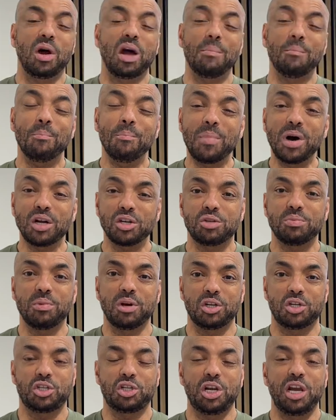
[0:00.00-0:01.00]
a much,
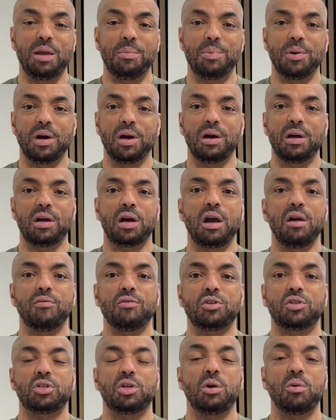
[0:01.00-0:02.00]
much cheaper, over
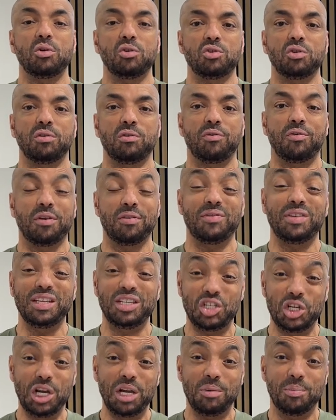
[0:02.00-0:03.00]
250
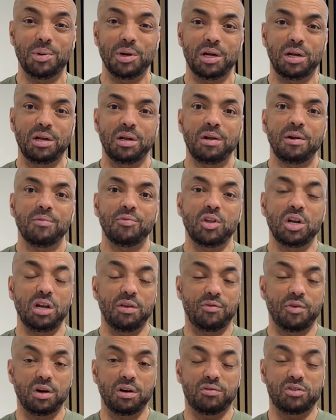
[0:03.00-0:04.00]
cheaper than
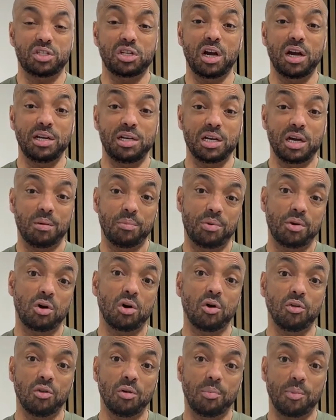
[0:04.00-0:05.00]
if I'd have signed up
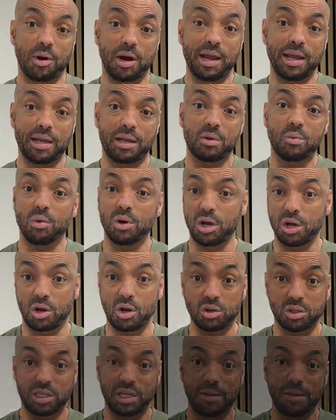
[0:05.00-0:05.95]
on the bike when I got